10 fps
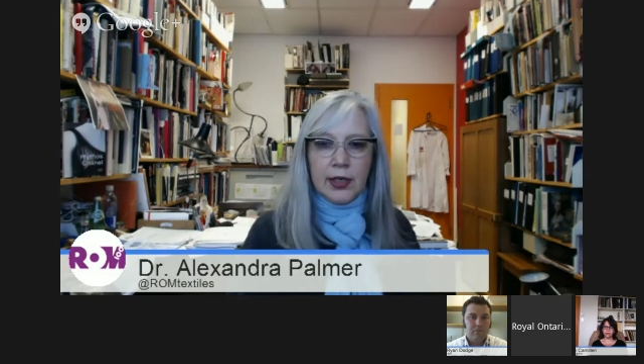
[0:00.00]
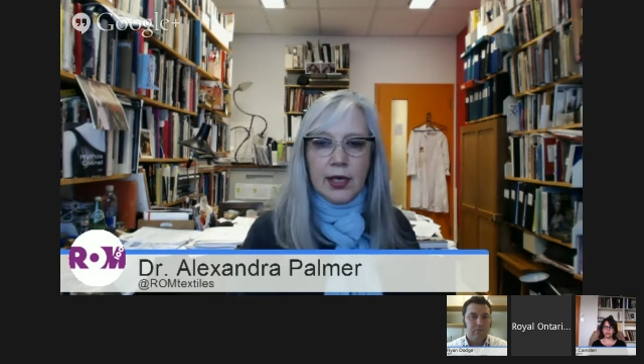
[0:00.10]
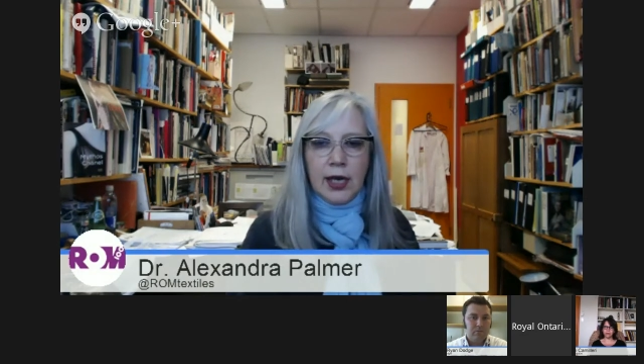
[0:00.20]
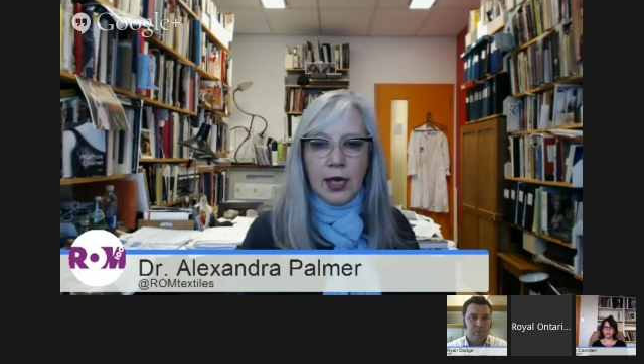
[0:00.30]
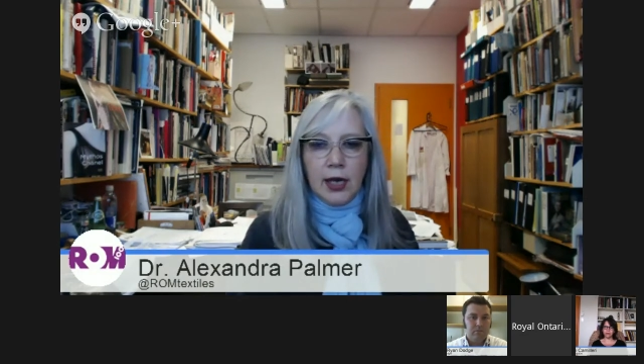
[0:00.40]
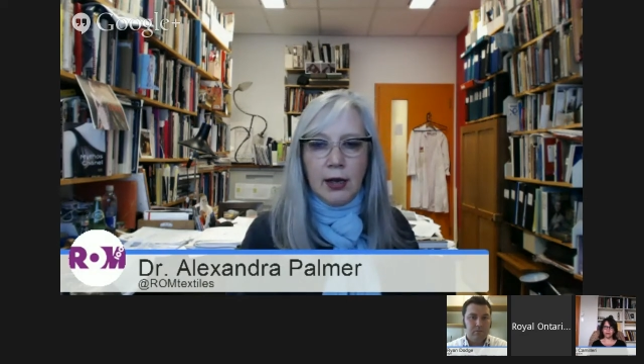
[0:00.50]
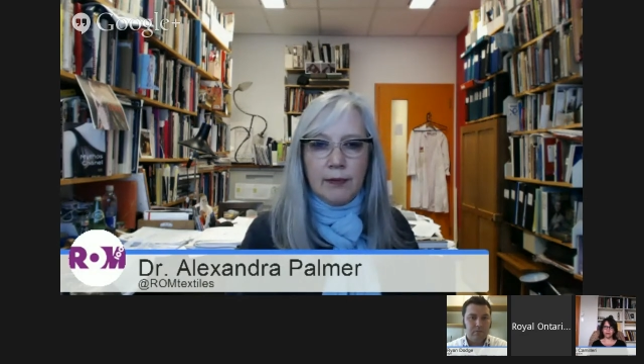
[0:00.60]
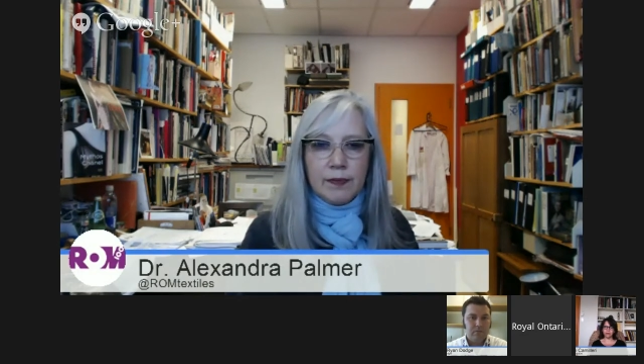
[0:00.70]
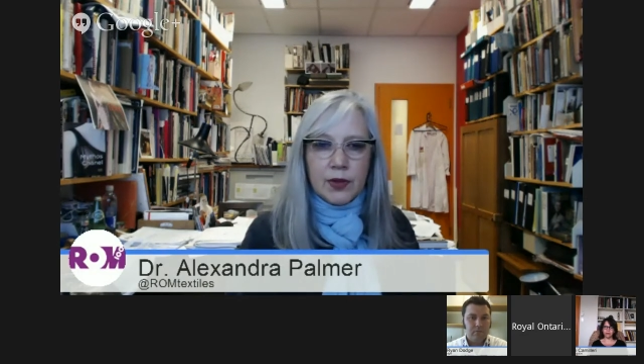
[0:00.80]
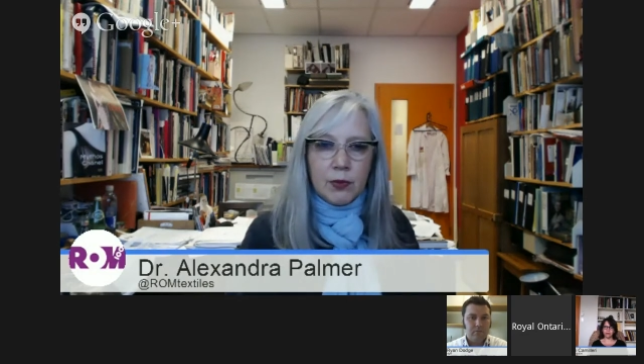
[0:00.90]

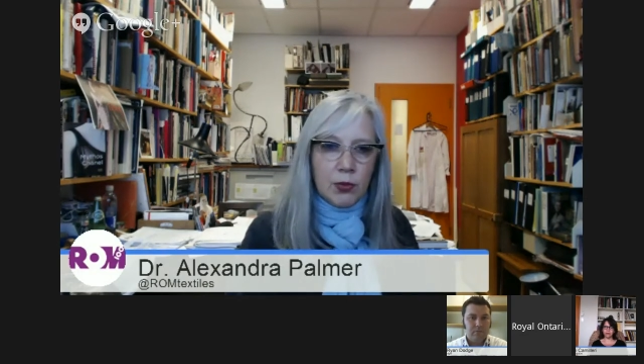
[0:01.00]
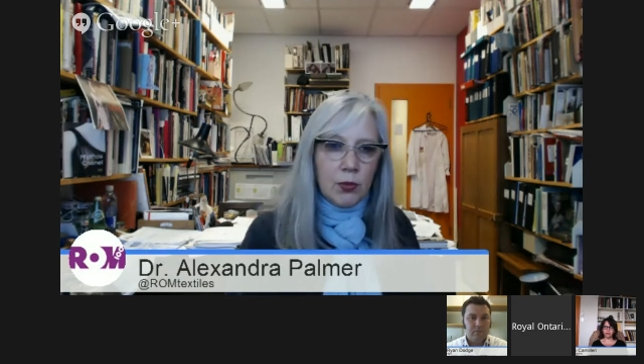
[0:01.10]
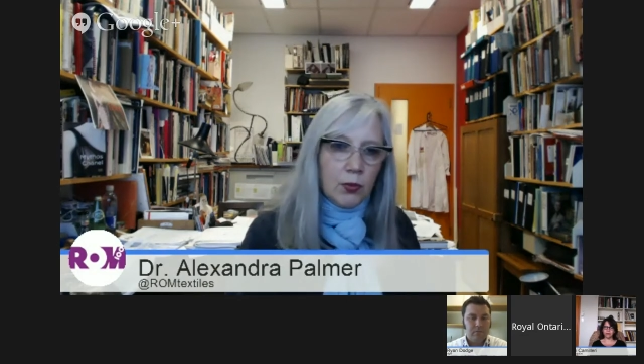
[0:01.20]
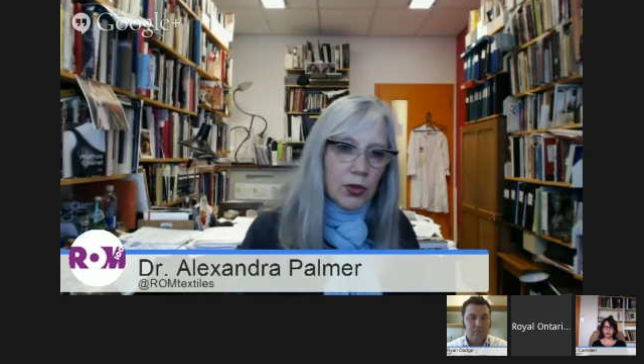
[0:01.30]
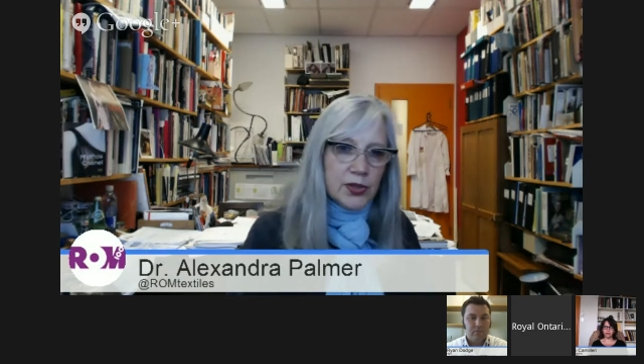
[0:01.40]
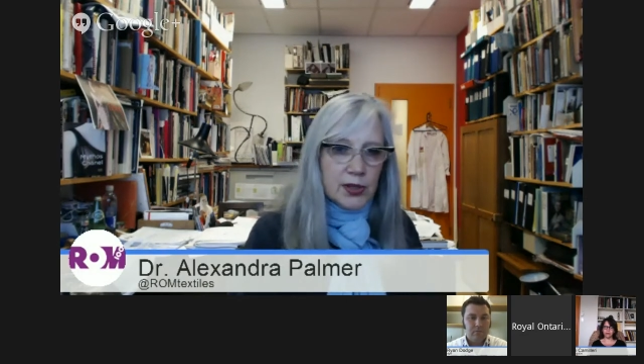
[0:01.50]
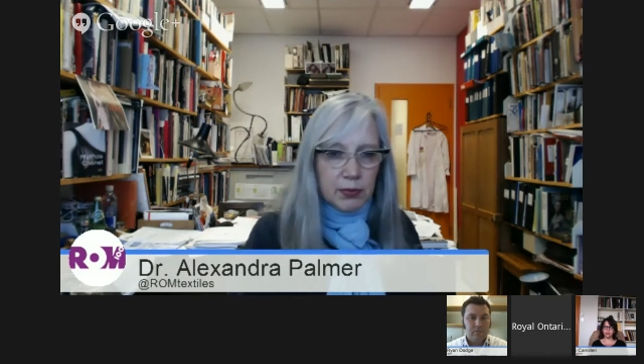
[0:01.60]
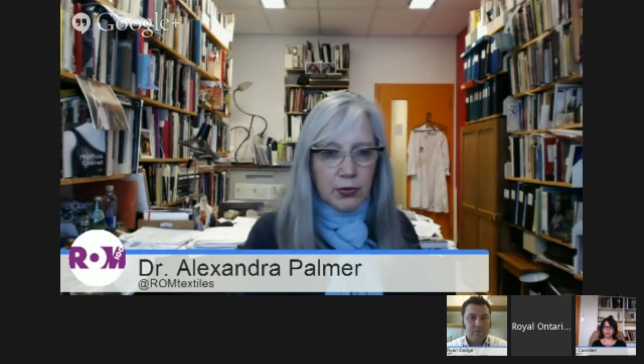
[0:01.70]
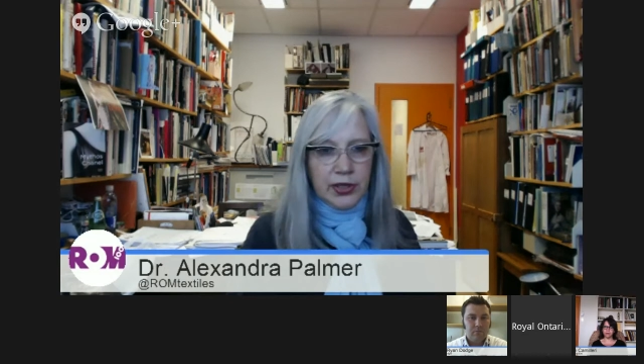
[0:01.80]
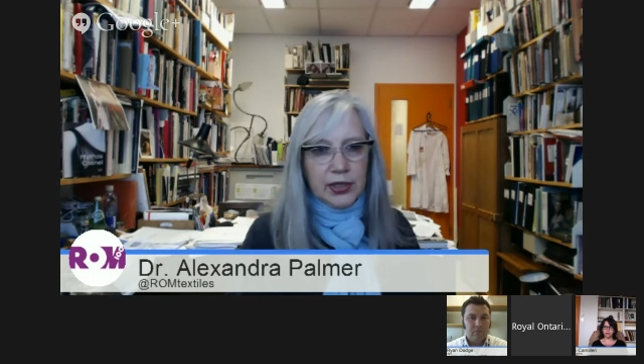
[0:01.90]
Well, what's the
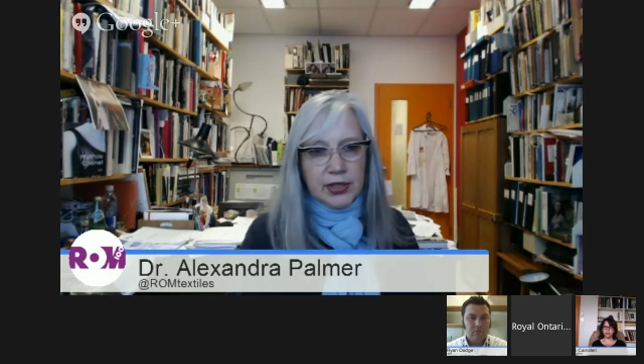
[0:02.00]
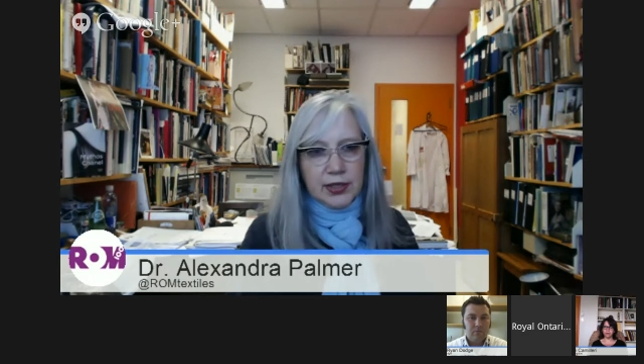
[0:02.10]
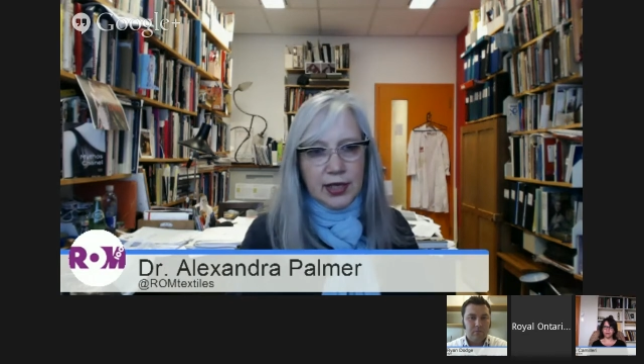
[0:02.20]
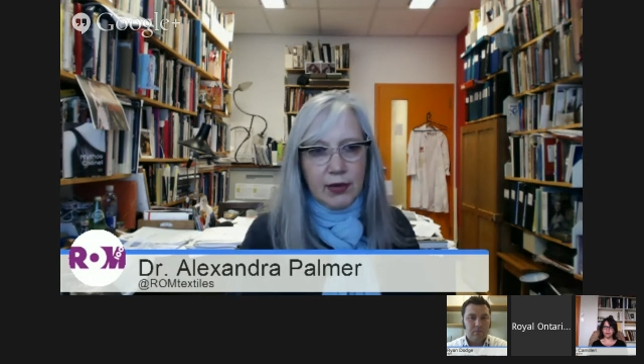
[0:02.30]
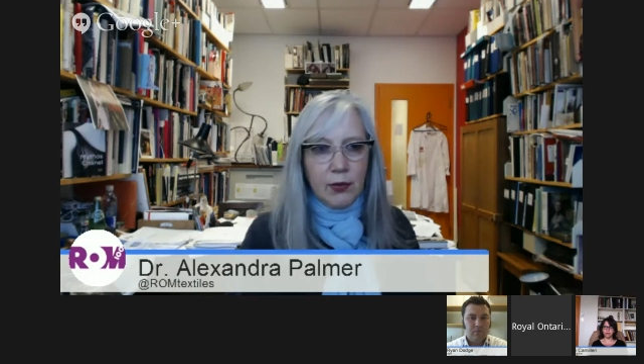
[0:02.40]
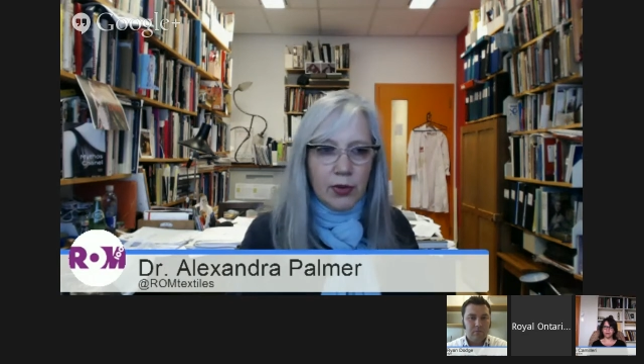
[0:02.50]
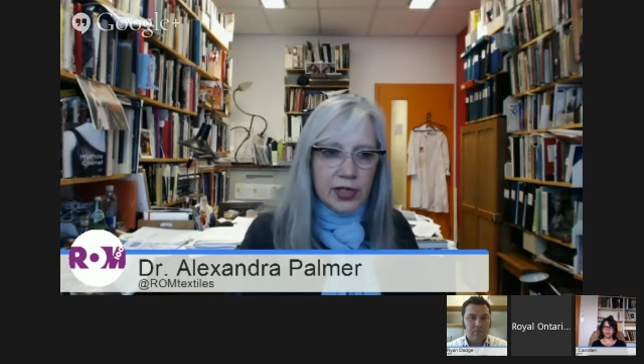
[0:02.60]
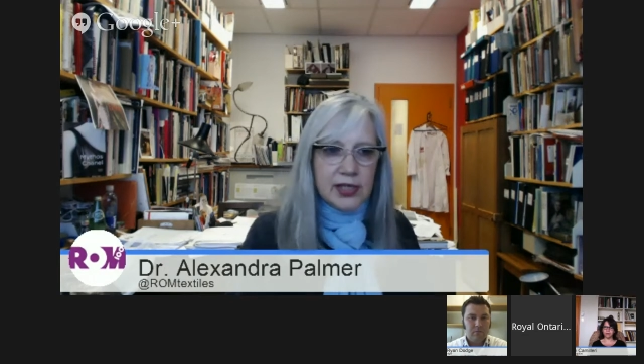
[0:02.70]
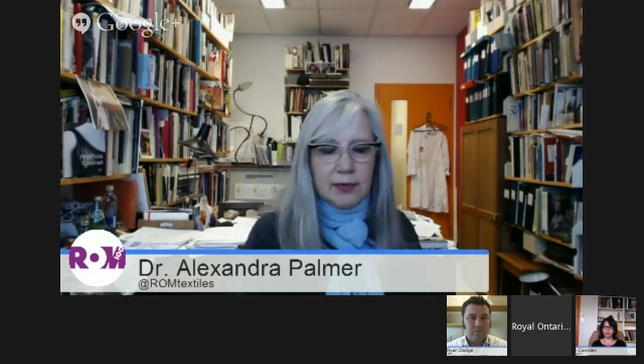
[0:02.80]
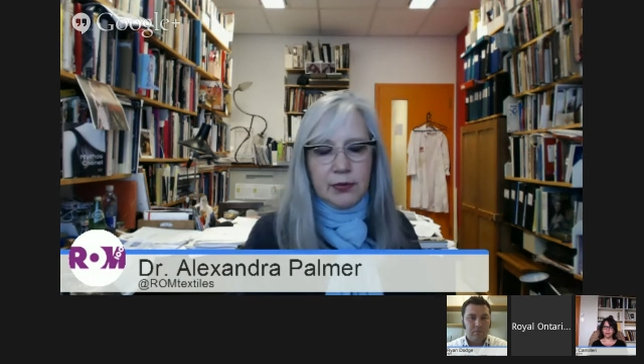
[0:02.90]
point? Like, what
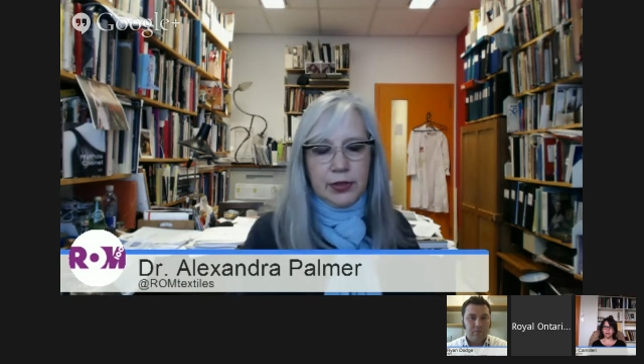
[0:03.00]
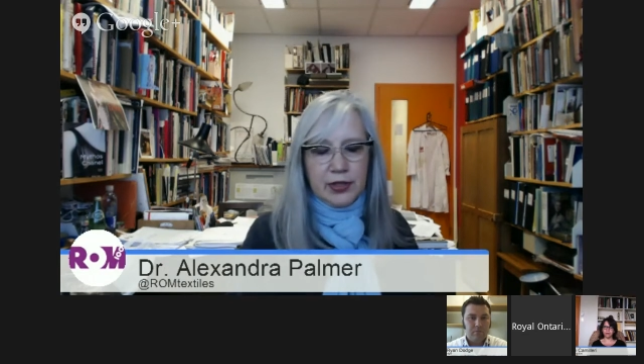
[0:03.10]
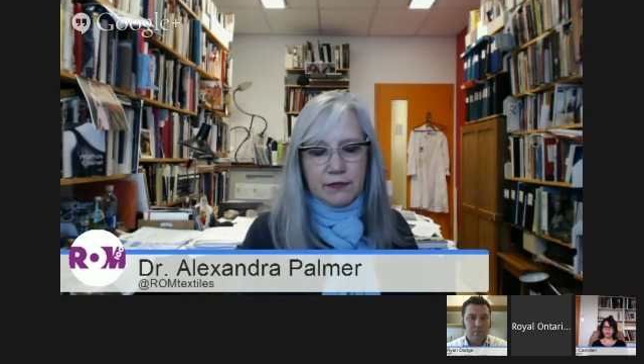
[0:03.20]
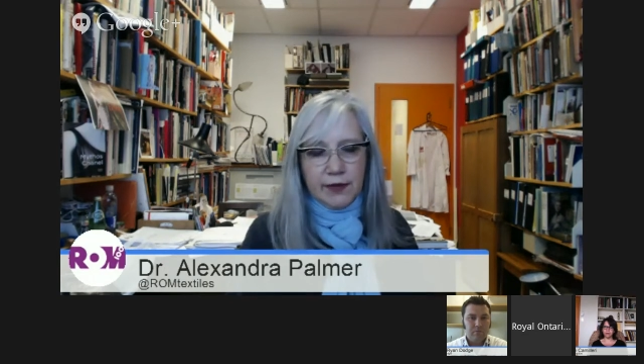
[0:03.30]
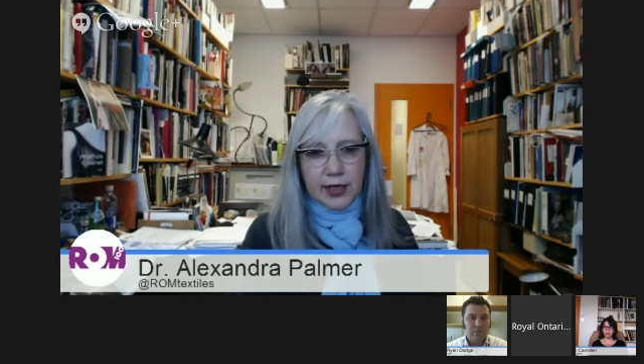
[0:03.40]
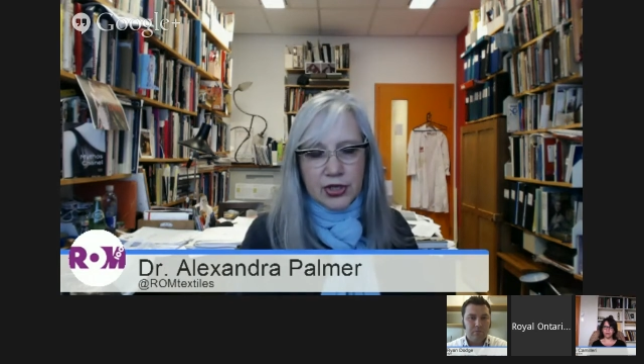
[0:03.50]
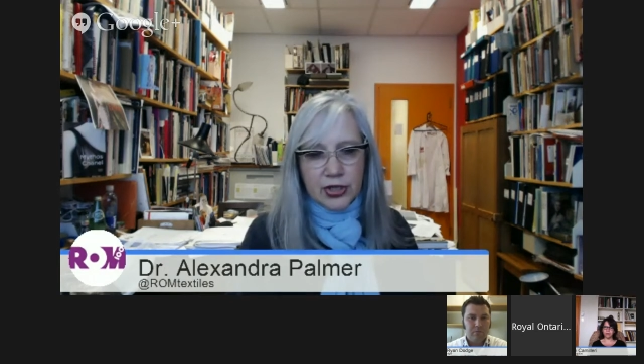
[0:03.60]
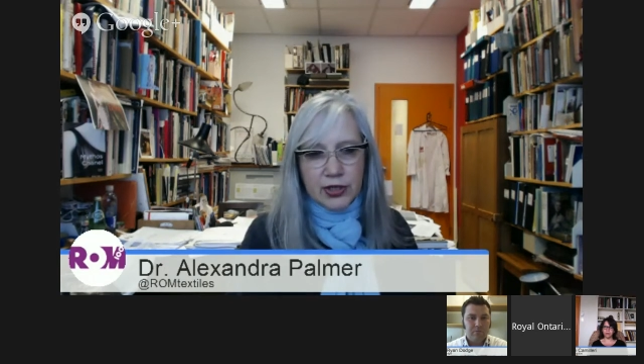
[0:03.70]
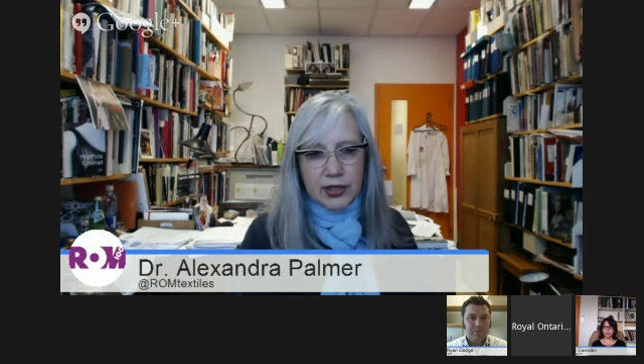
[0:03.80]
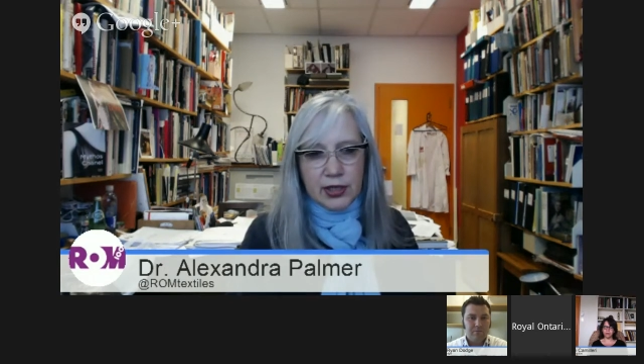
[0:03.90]
is the point of
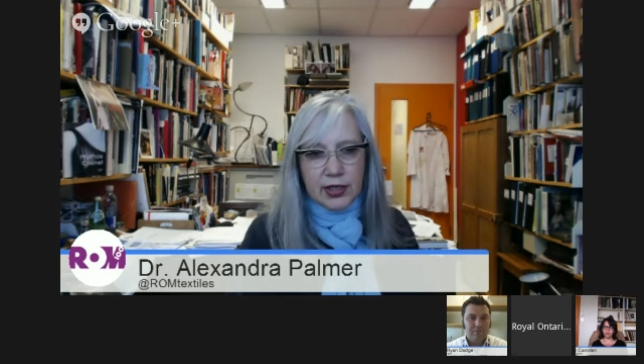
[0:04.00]
fashion?